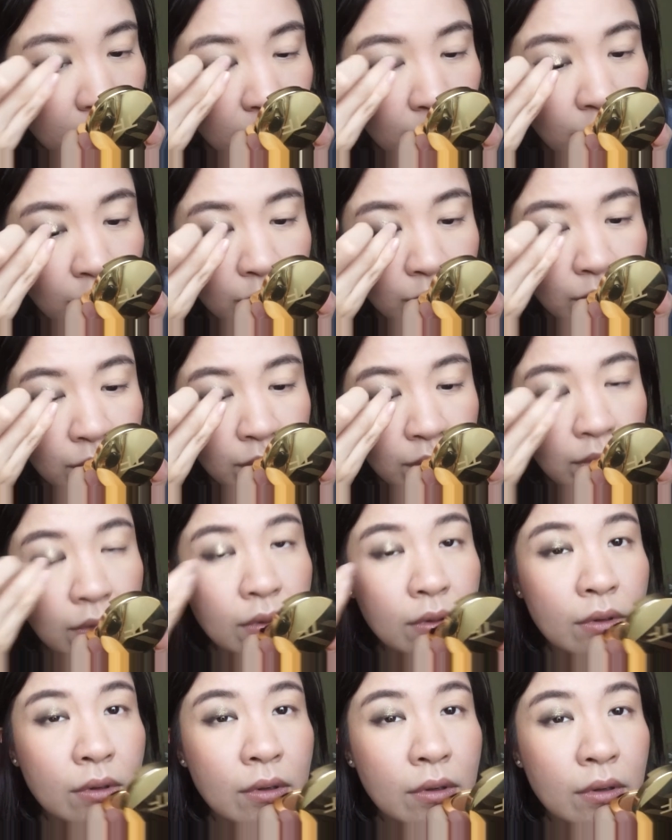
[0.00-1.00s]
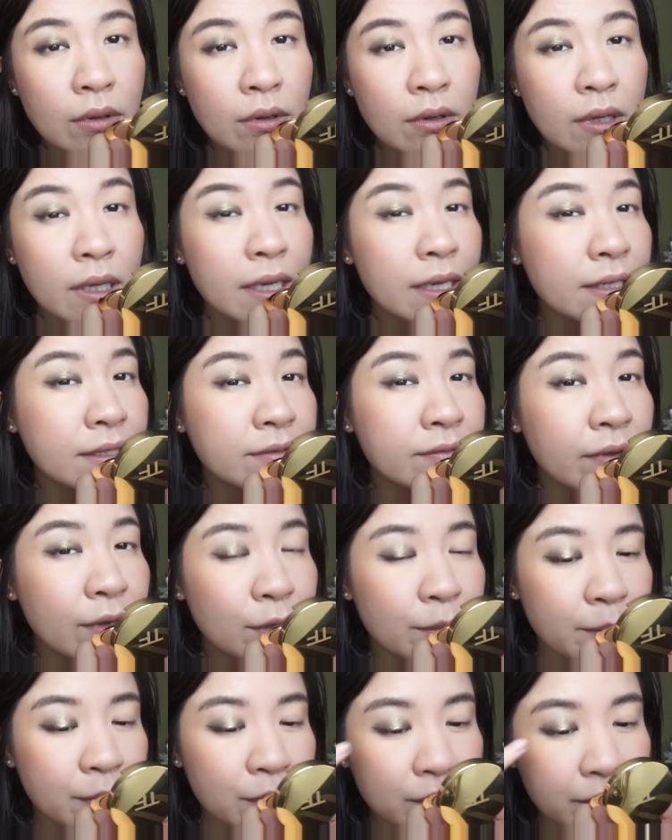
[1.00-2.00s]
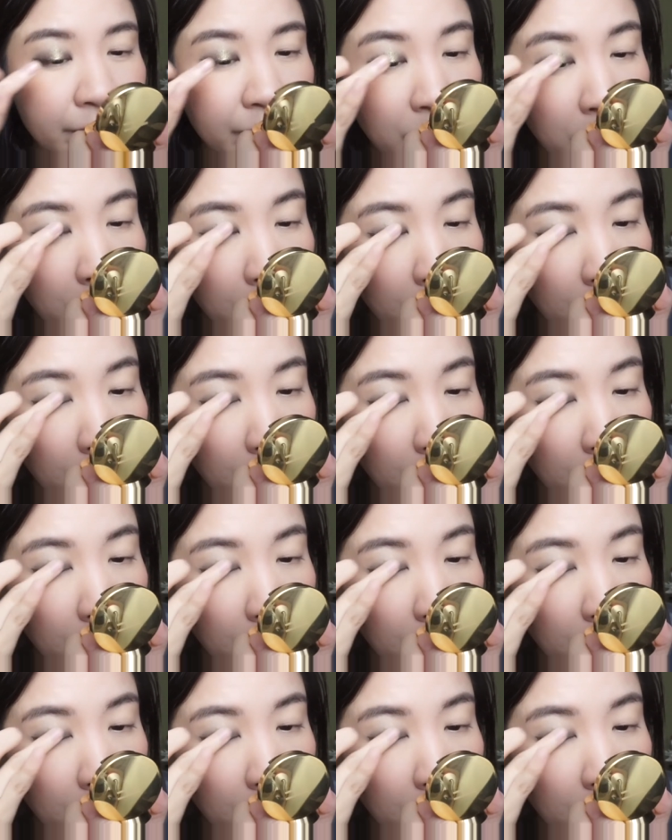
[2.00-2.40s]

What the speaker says: Oh, it's very beautiful.